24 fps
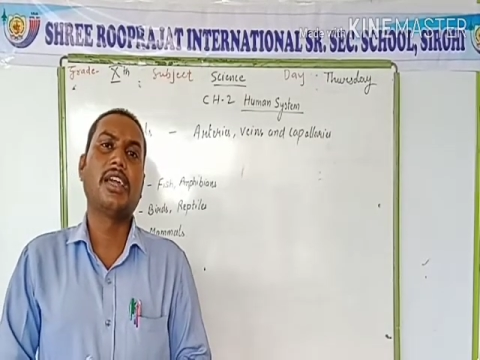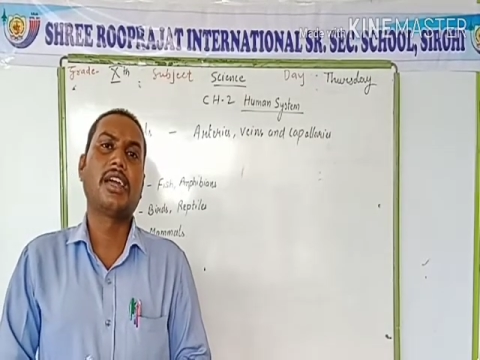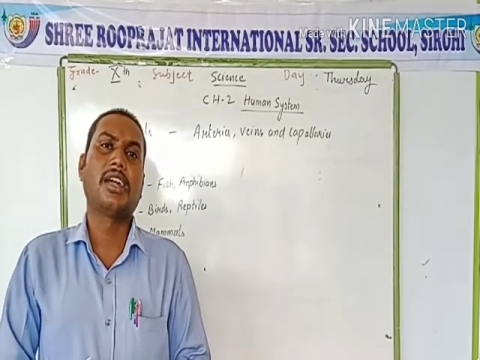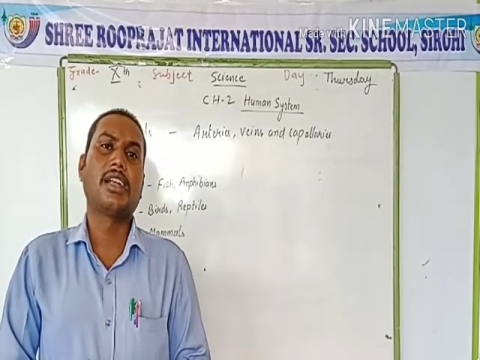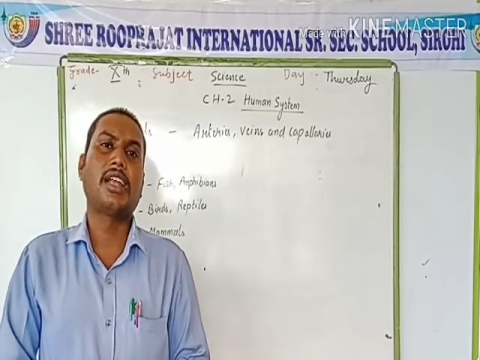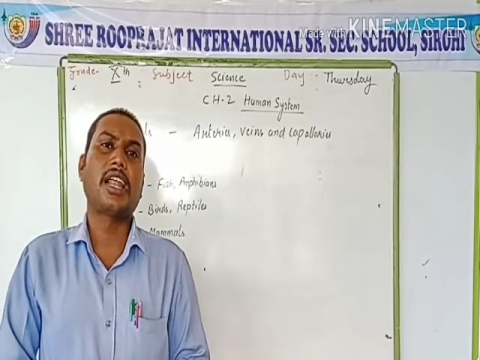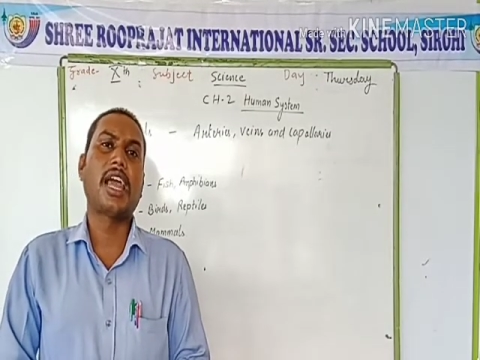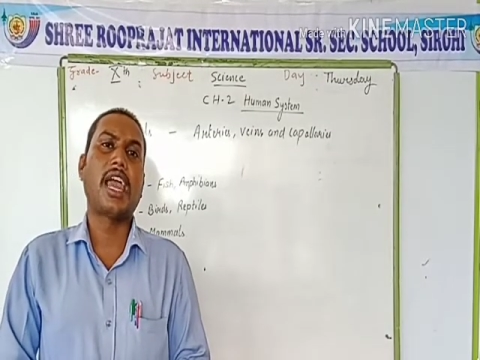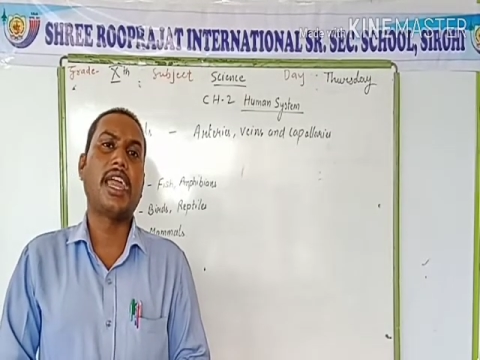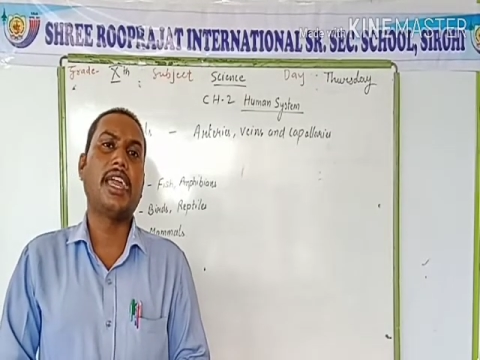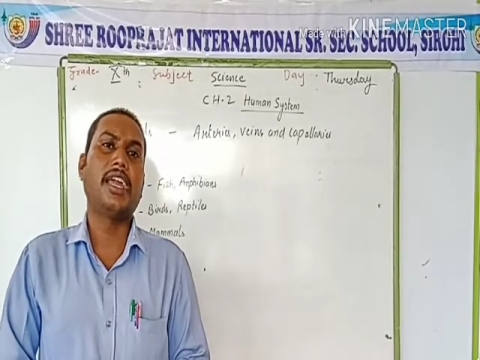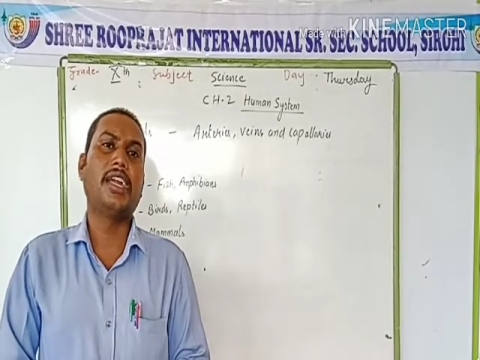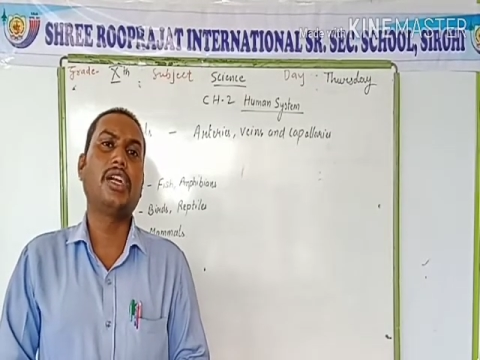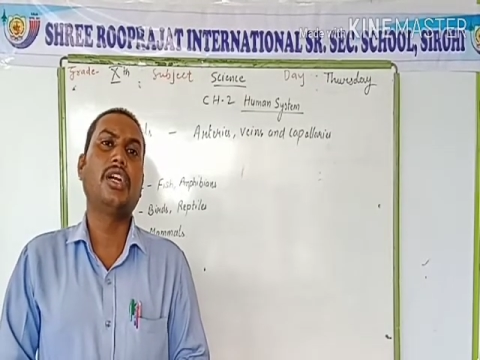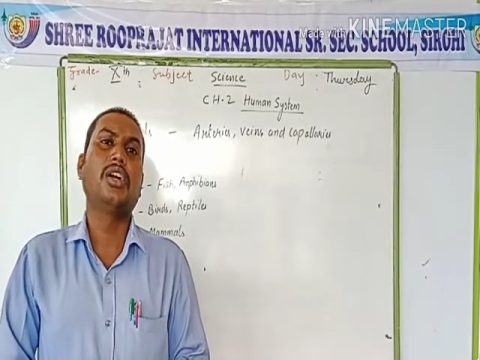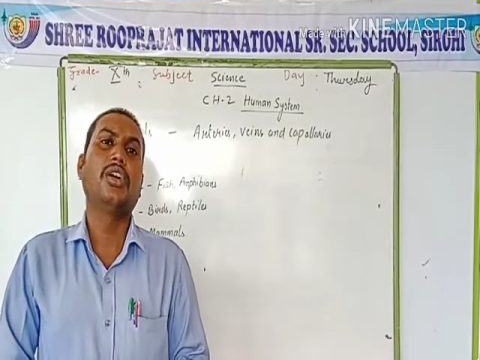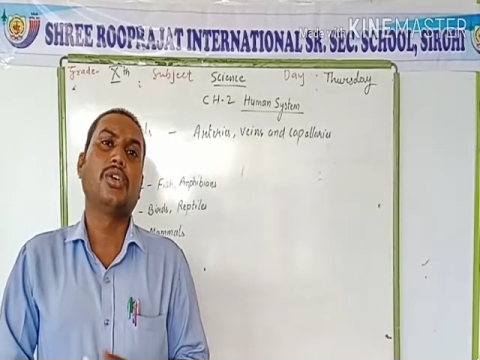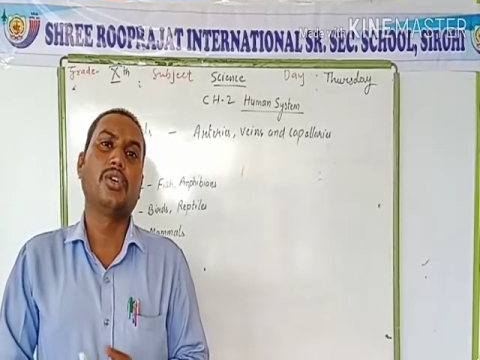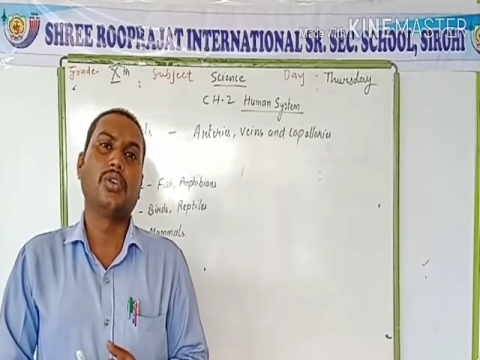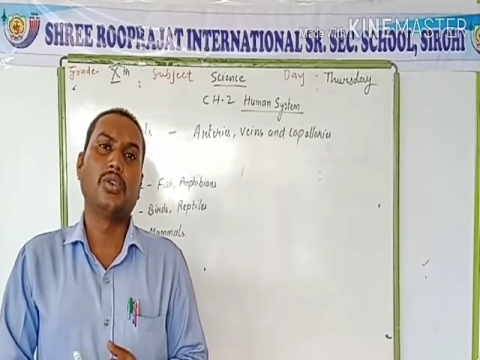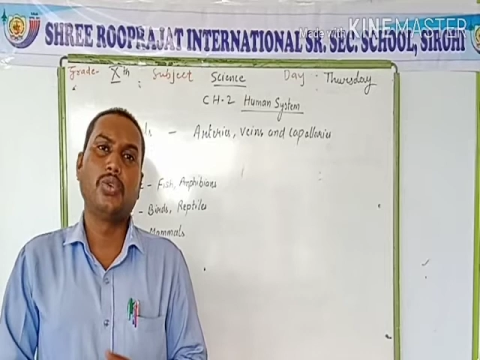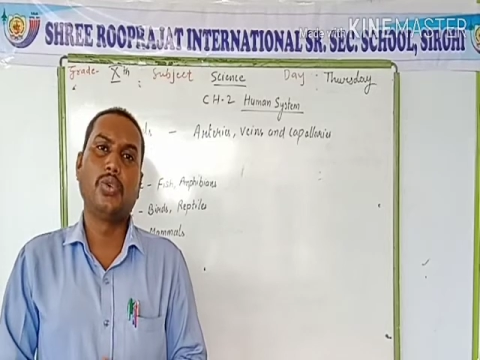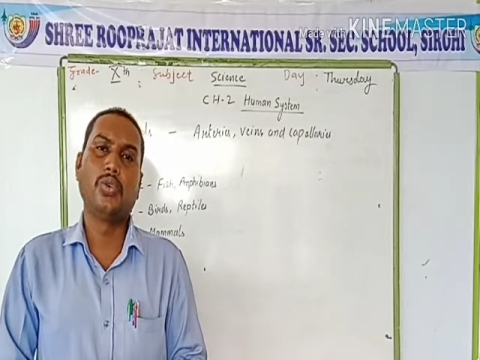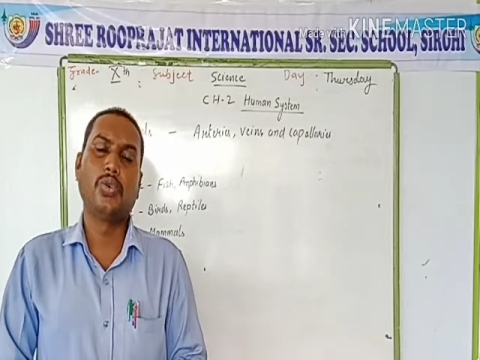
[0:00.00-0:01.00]
like
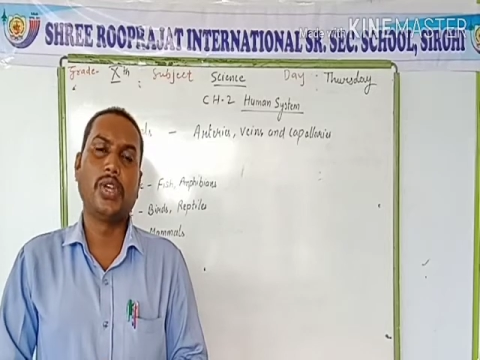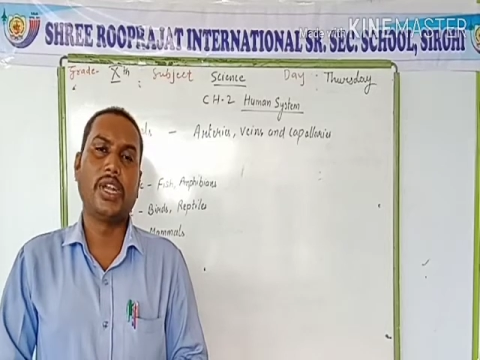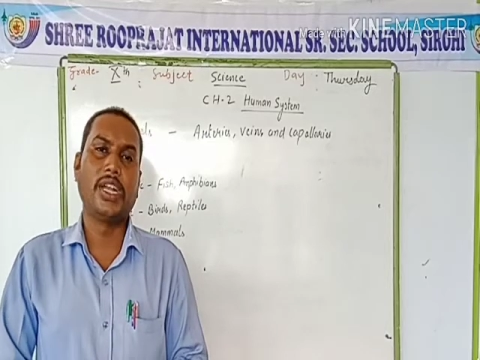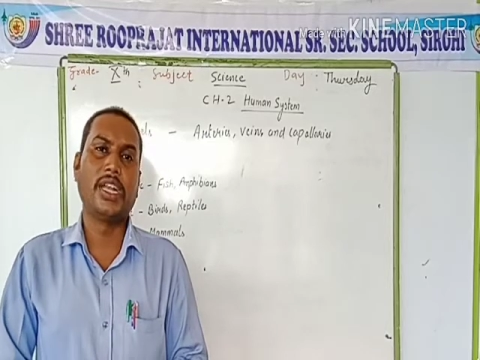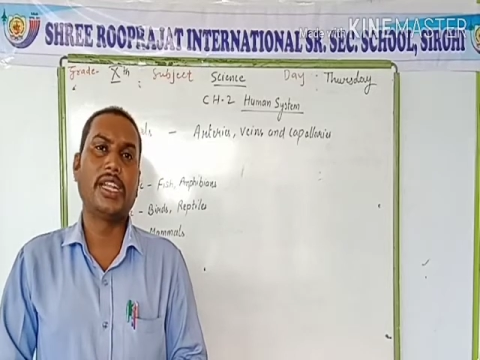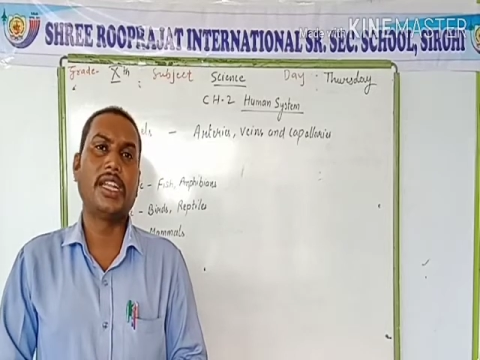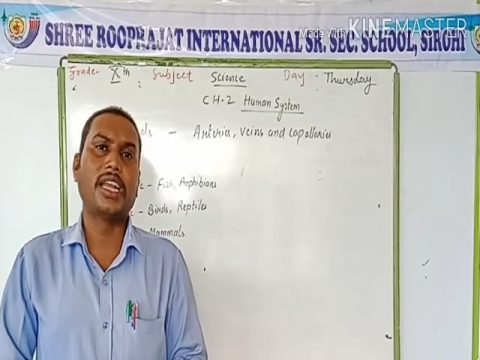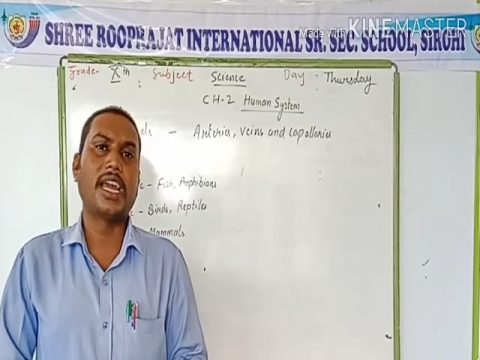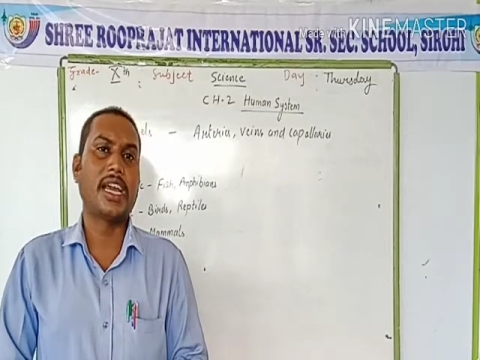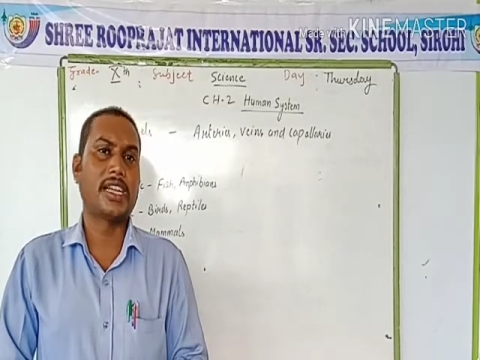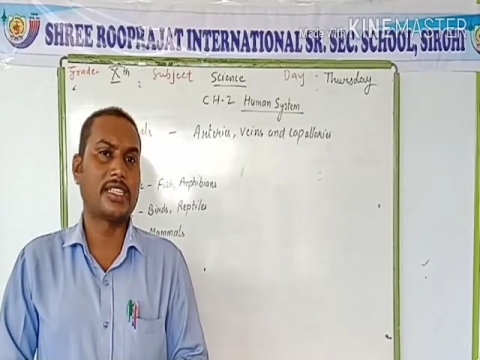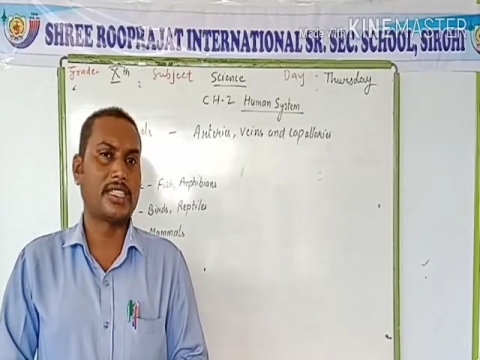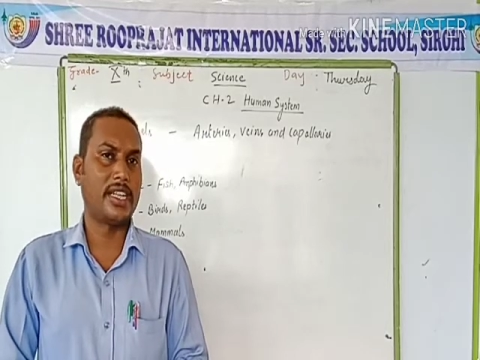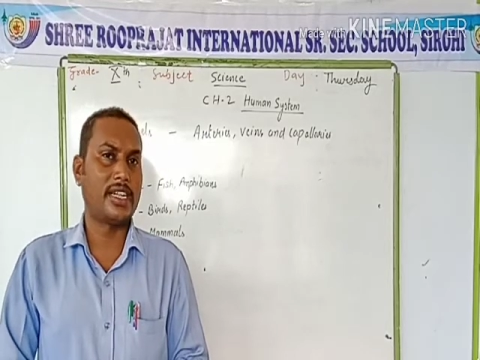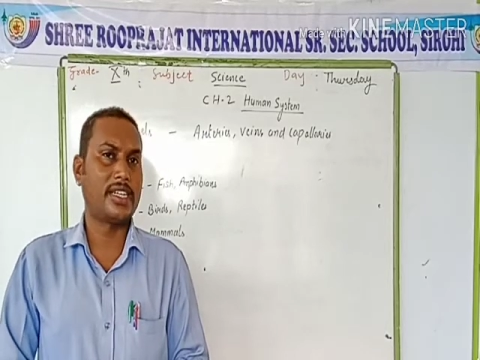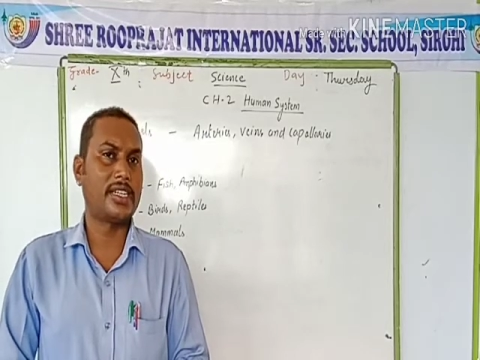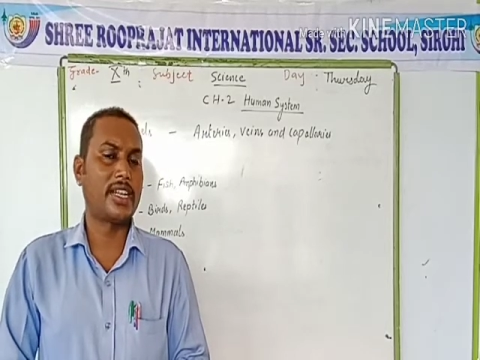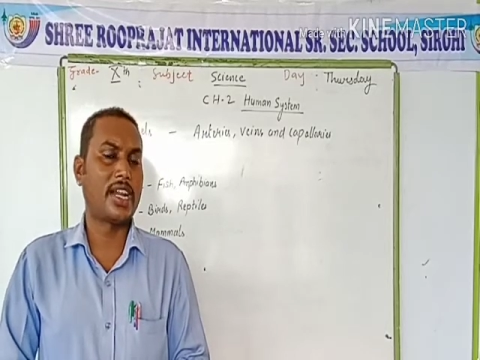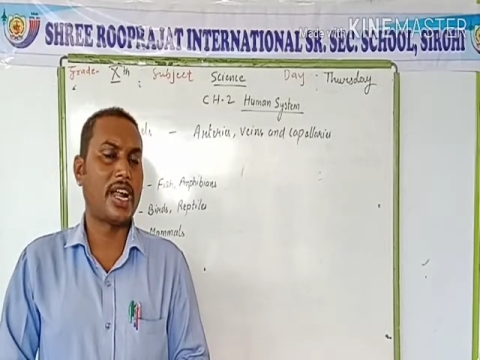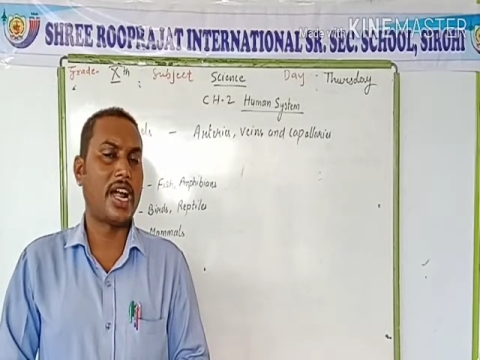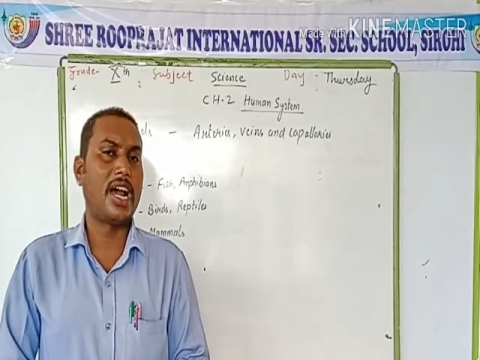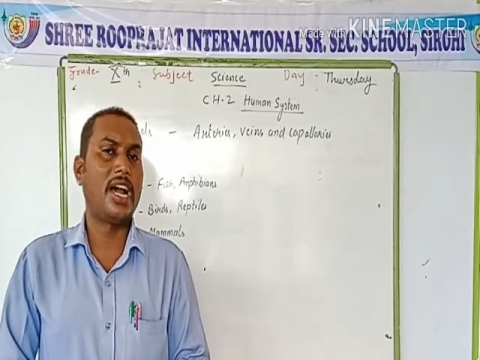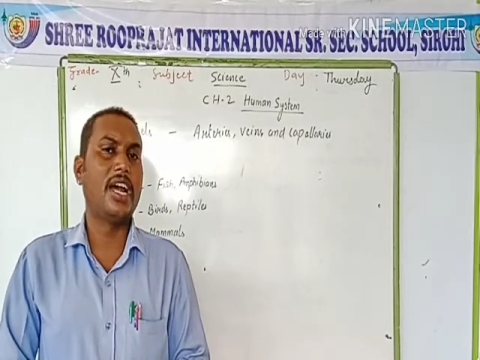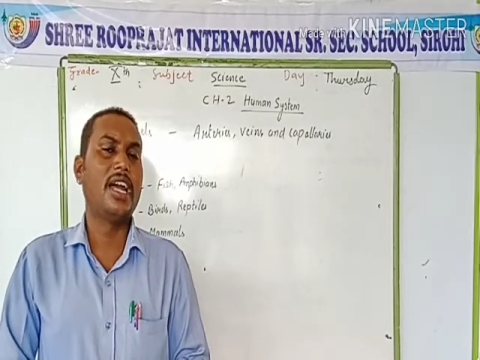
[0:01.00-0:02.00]
urine,
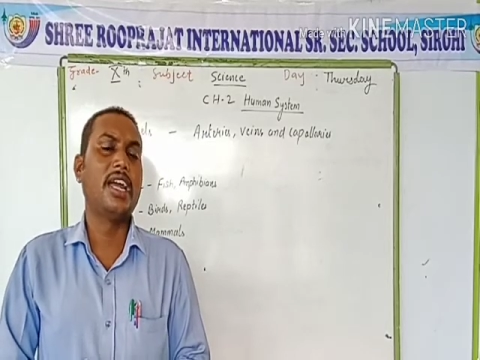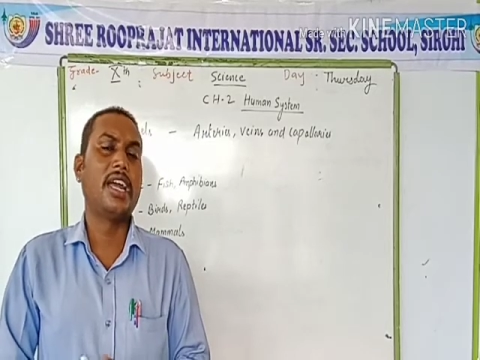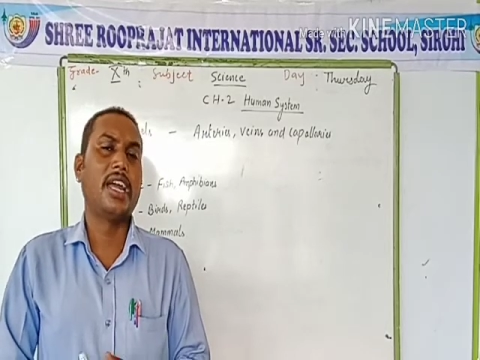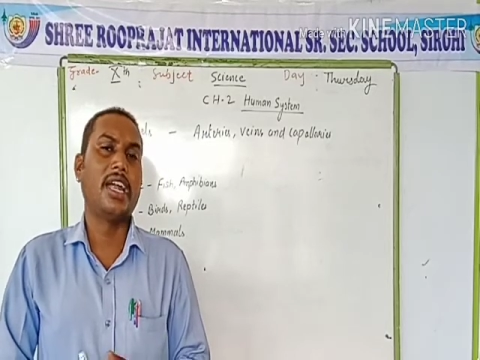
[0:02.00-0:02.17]
etc.,